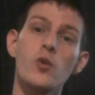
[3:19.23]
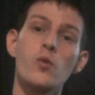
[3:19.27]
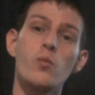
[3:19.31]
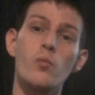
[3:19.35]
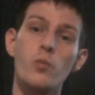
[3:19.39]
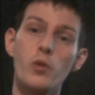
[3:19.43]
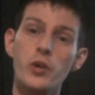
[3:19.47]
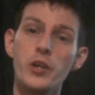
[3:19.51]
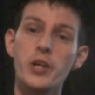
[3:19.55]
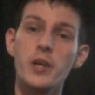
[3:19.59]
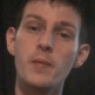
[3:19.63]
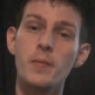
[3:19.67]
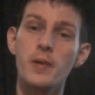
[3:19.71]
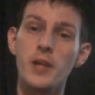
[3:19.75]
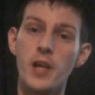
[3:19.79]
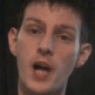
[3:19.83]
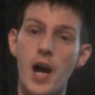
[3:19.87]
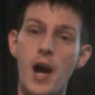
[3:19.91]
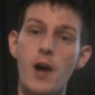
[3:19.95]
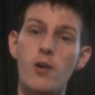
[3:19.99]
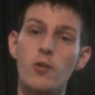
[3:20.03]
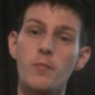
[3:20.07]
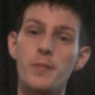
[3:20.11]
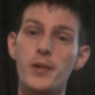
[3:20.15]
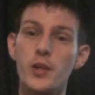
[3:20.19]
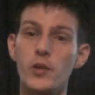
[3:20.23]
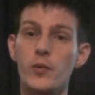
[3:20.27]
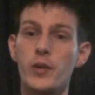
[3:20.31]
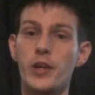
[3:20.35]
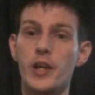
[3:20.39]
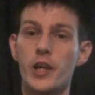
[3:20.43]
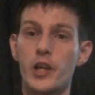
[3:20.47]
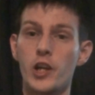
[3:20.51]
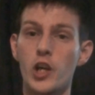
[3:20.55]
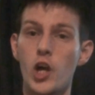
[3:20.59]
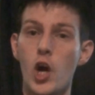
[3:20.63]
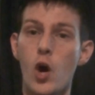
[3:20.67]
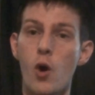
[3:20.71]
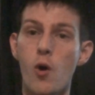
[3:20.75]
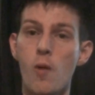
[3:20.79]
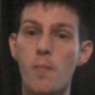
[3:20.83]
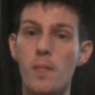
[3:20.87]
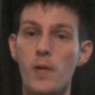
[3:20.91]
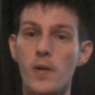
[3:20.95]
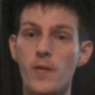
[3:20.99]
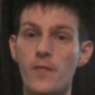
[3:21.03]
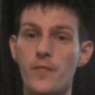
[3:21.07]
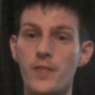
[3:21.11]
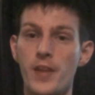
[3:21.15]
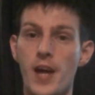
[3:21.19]
William and I will be doing a co-op
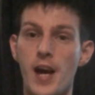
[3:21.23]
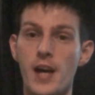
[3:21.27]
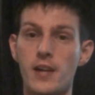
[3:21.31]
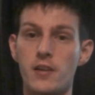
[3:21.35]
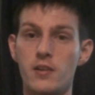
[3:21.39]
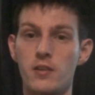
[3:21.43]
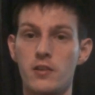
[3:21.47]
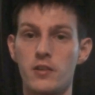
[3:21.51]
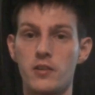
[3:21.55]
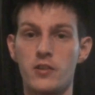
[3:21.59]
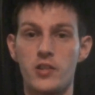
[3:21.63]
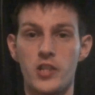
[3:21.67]
of that